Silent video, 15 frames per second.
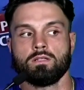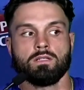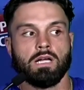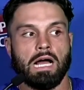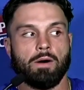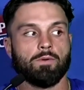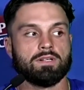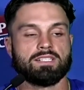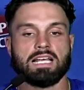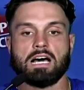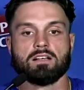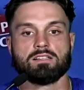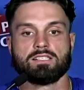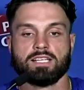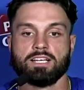I wouldn't say I
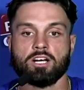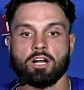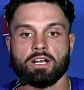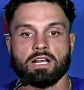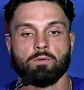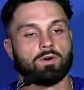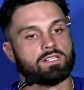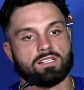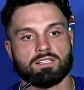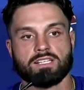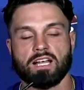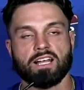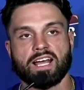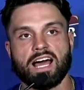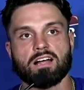was sitting on it. I wasn't
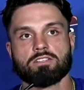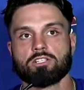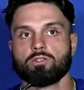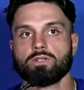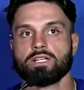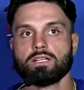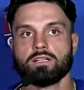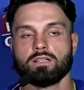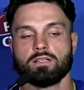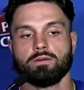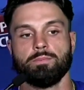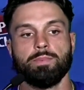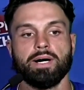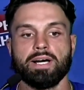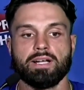selling out to it.
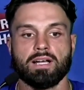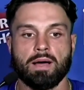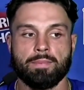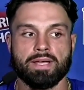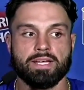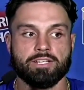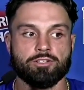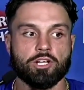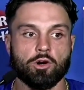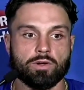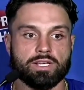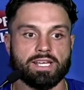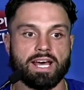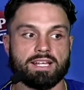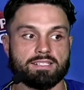But, I mean, you know,
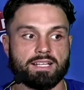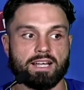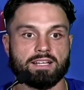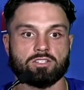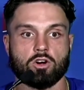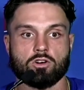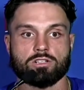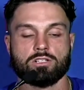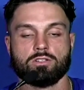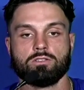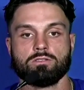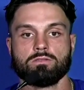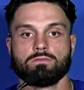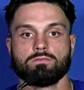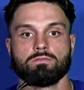he has that in his arsenal.
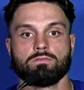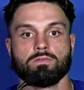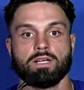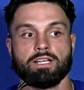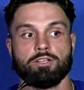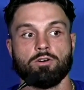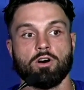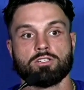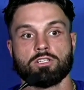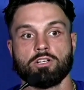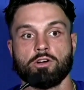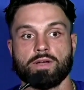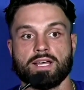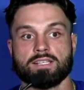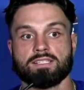And you also know
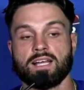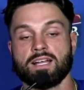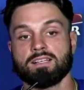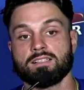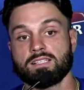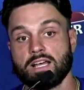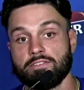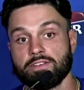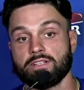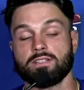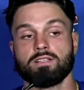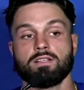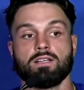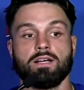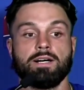he has 97.
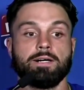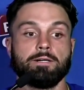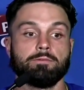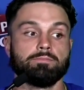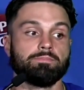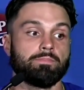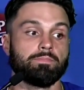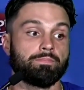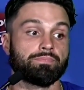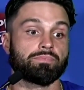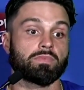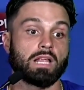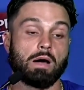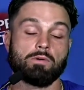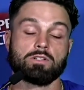
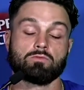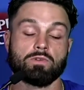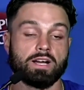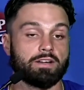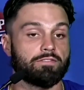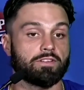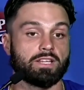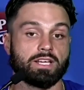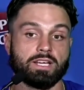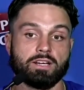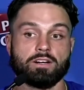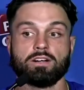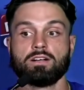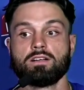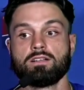I was ready for the
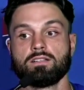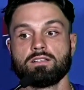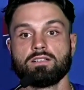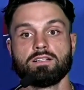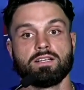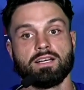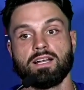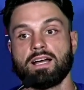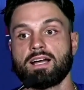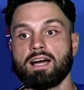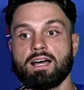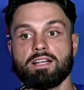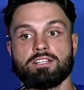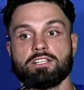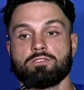heater, and I
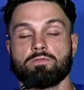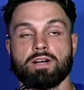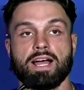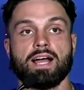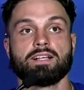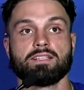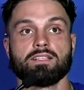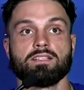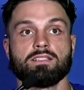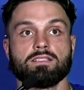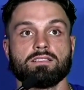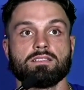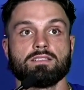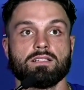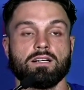kind of just reacted.
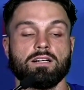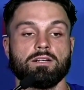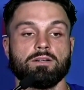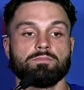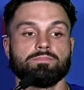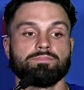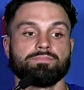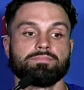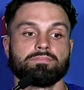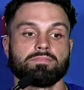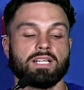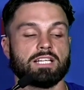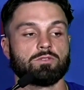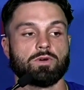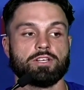
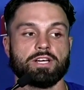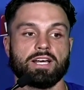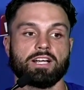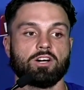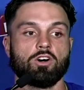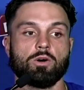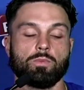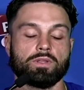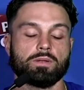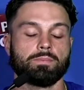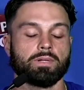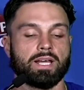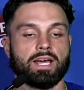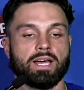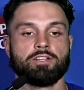That's why you got to go up with a
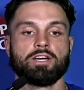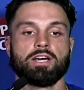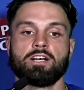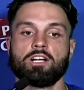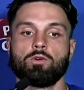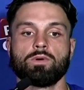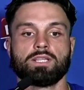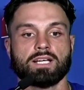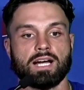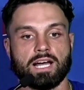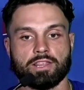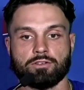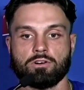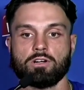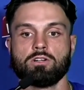plan. You got to know what the guy
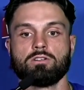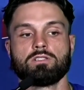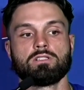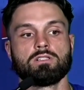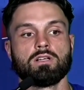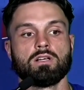throws.